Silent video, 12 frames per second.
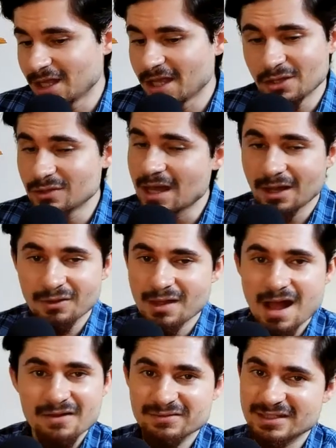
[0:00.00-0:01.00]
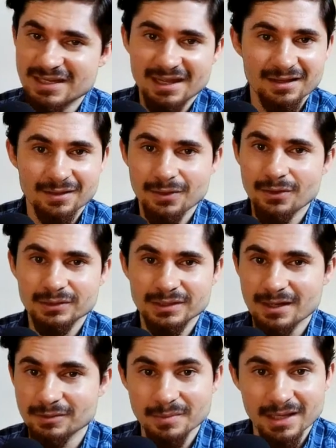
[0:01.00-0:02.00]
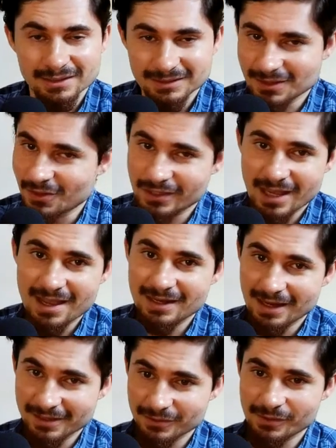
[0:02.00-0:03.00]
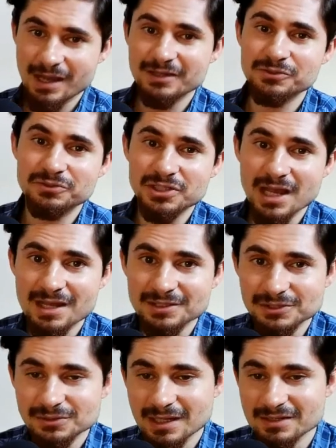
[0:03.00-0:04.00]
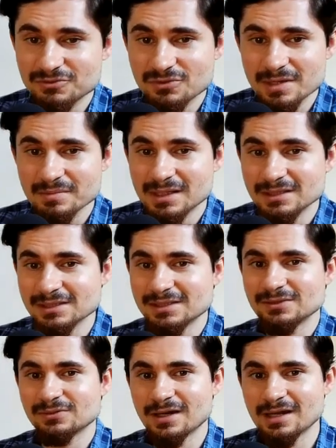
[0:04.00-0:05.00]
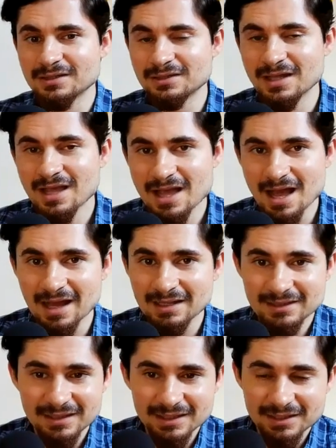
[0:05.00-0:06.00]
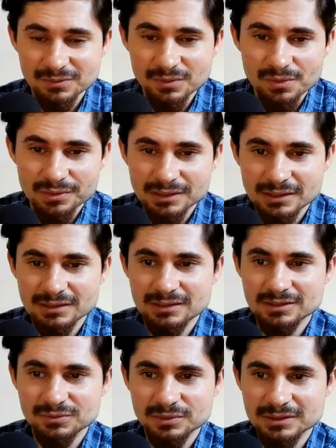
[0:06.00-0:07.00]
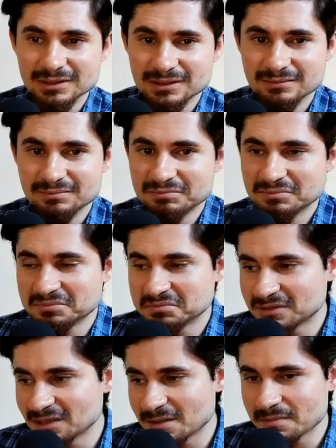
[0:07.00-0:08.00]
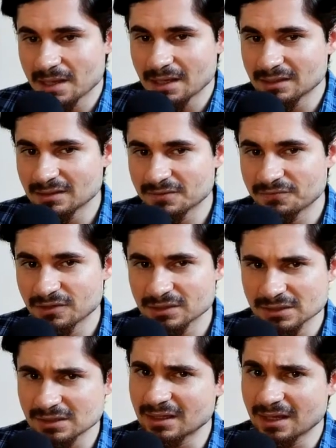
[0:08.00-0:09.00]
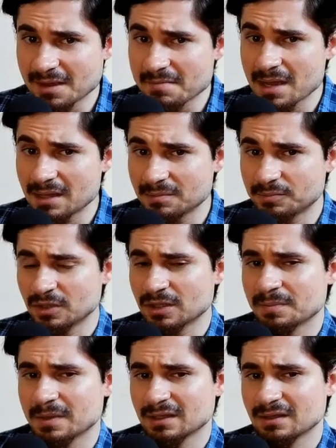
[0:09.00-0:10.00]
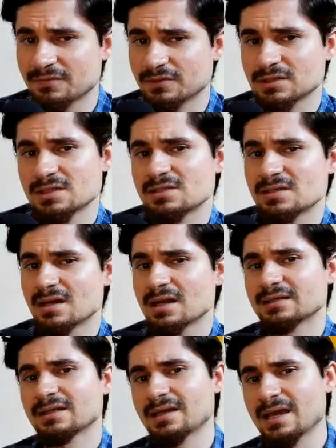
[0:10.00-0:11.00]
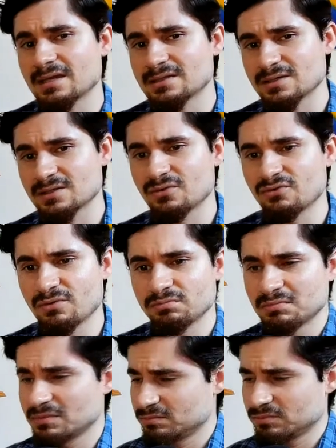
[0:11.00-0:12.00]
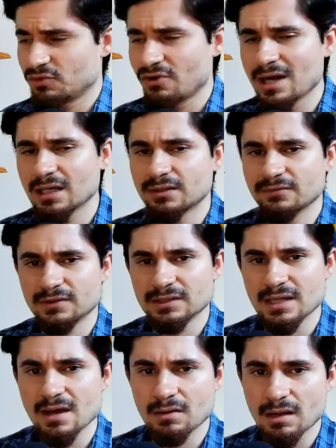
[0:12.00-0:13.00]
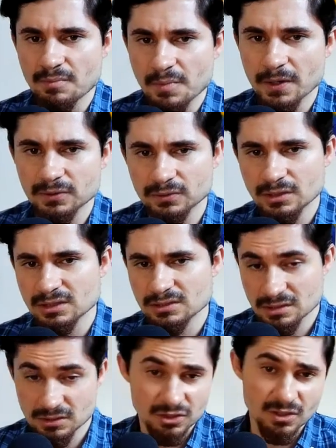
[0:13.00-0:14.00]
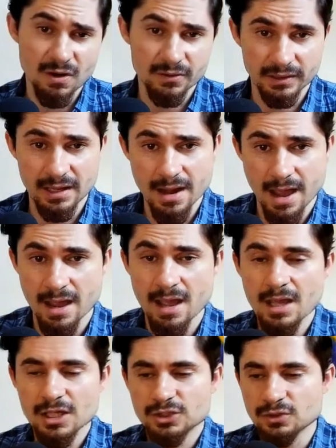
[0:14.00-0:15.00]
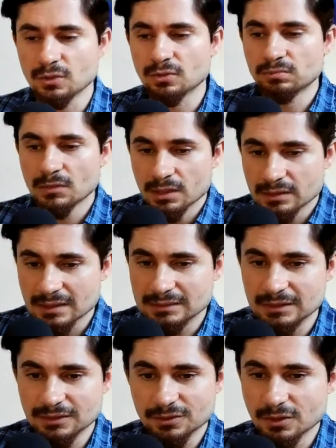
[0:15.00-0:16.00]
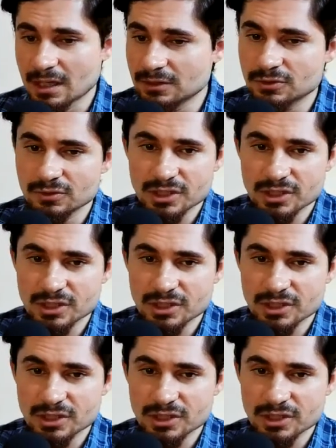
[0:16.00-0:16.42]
you're not gonna have a second lockdown, mate. Okay, like you had your chance, you had 3 months, right? I think what we did it make a difference? I think it made a pretty big difference, isn't it? Like the cases are relatively down compared to the start, innit? So that's it. You had your